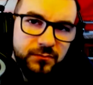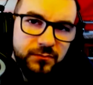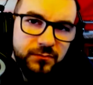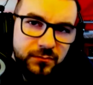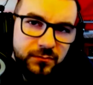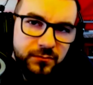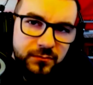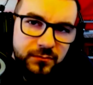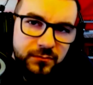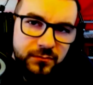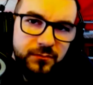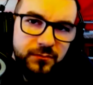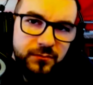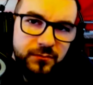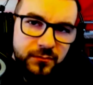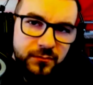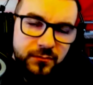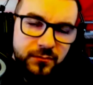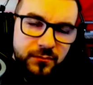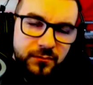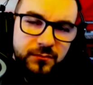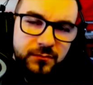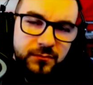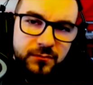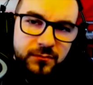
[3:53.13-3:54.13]

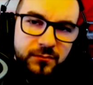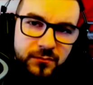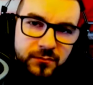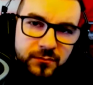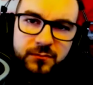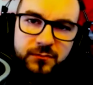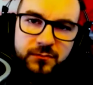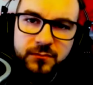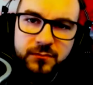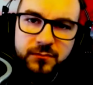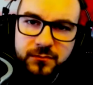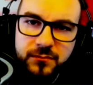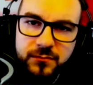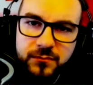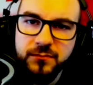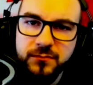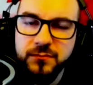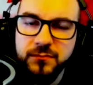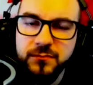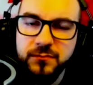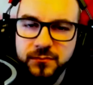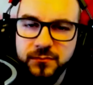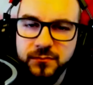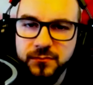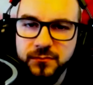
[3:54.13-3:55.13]

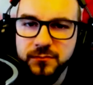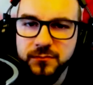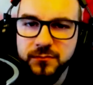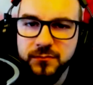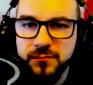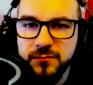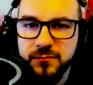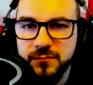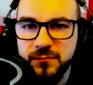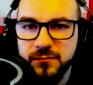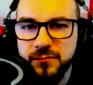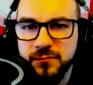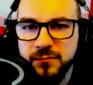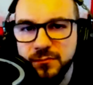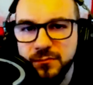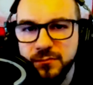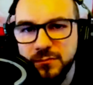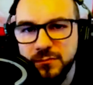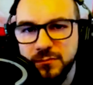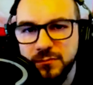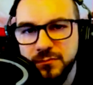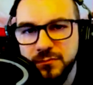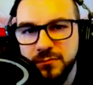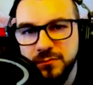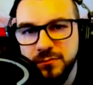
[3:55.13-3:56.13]

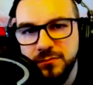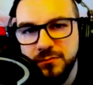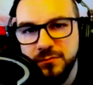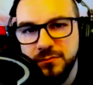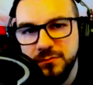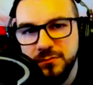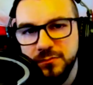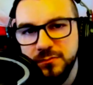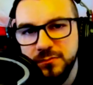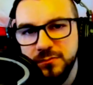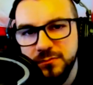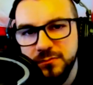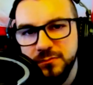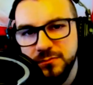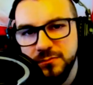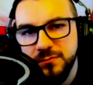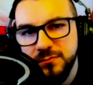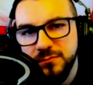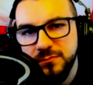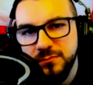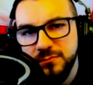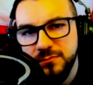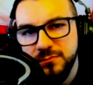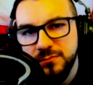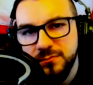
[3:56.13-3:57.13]

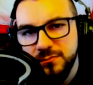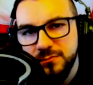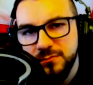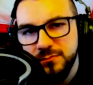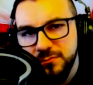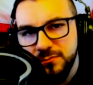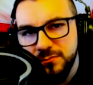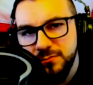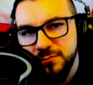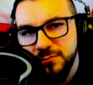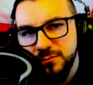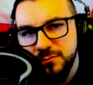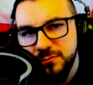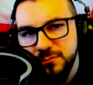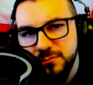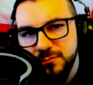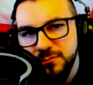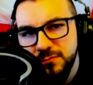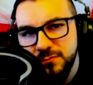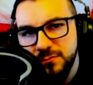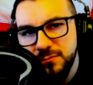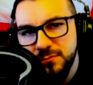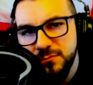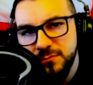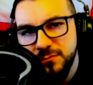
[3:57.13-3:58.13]

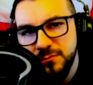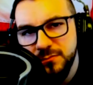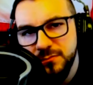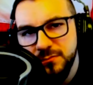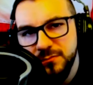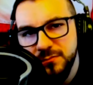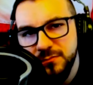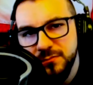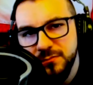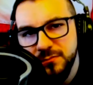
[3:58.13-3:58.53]
No words are spoken by the person on screen.